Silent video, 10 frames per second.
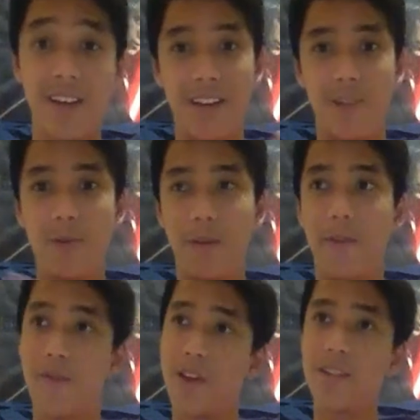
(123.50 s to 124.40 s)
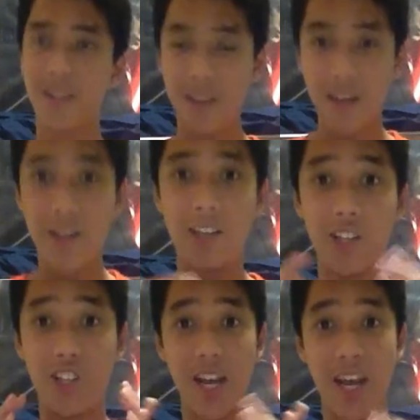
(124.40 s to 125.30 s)
that's one of my friends
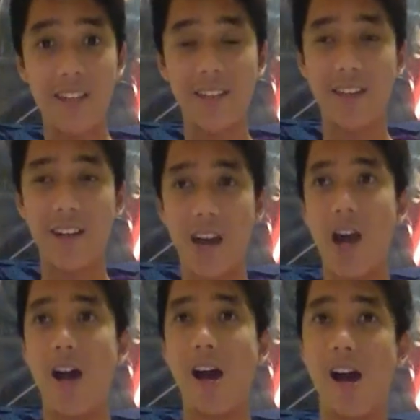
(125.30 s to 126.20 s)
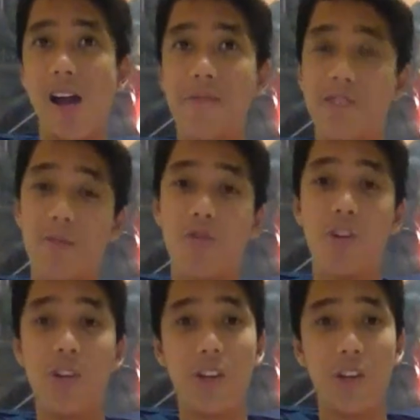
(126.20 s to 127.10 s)
Janet uh, and some of
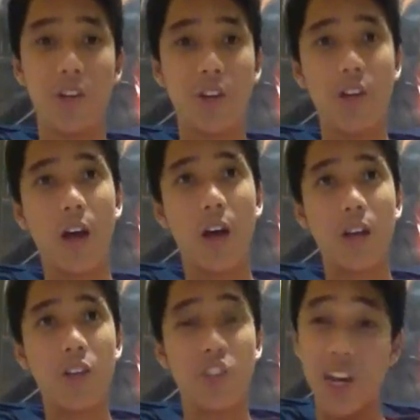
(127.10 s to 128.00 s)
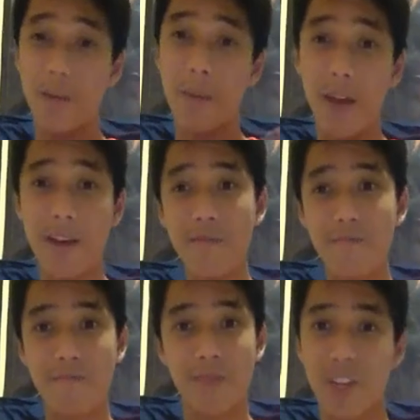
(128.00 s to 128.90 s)
Jackman
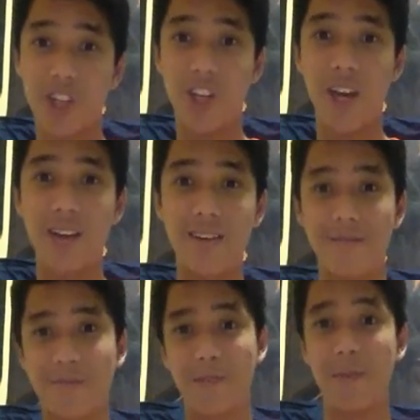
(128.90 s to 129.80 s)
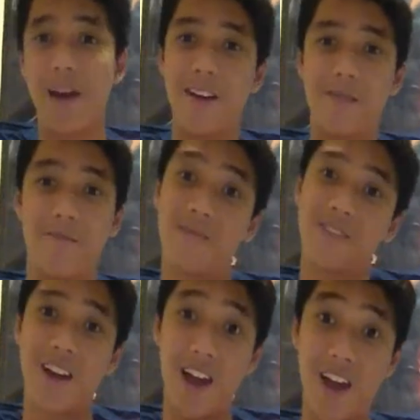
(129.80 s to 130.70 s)
Jack is my
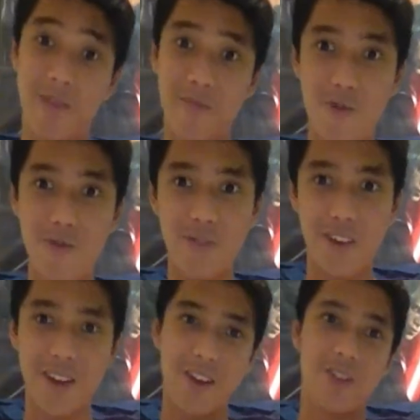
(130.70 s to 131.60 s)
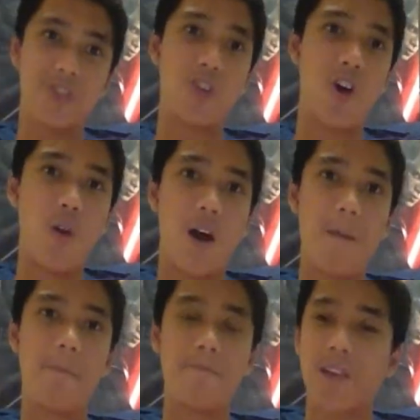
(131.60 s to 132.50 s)
kind of bro so
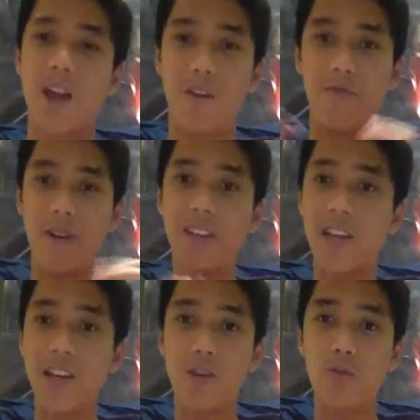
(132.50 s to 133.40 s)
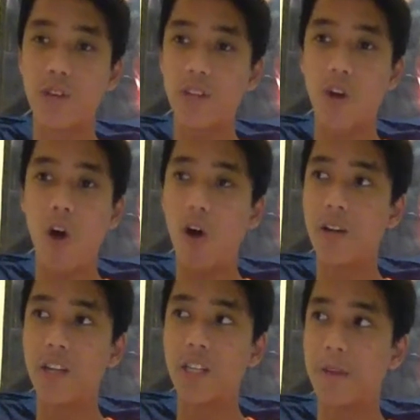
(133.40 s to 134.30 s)
um, really thank you to these all
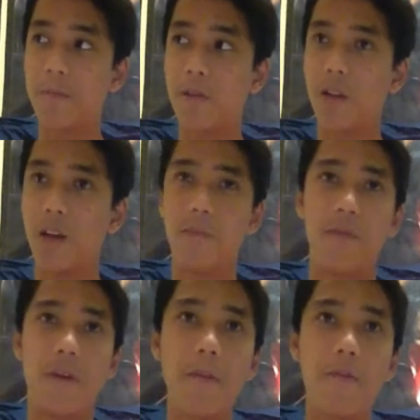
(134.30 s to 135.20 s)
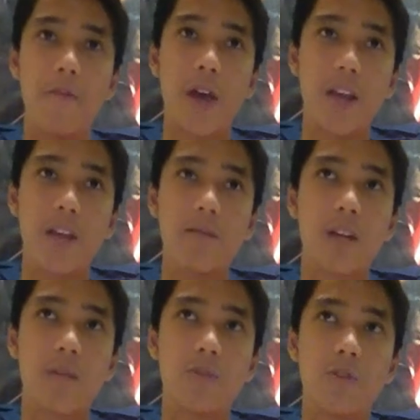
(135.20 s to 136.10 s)
these people um, if I'm not forgetting
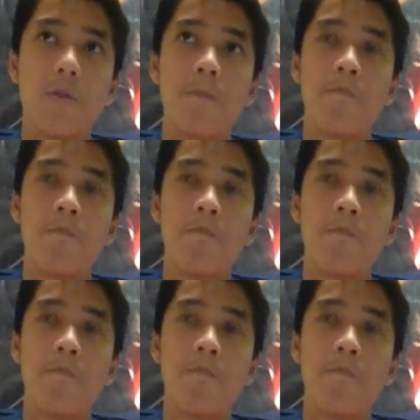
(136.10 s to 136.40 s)
some so